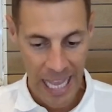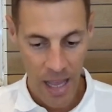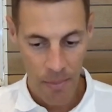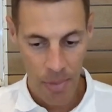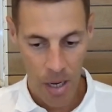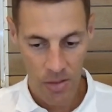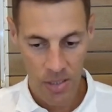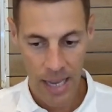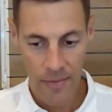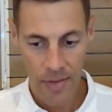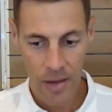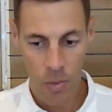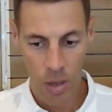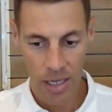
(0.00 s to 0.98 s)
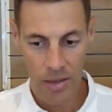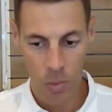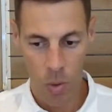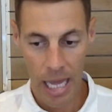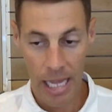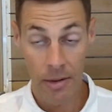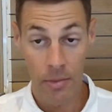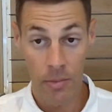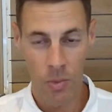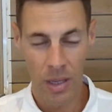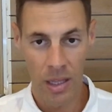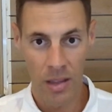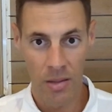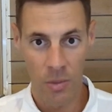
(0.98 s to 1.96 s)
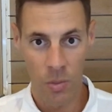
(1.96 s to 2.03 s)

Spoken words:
But I was having a one-to-one with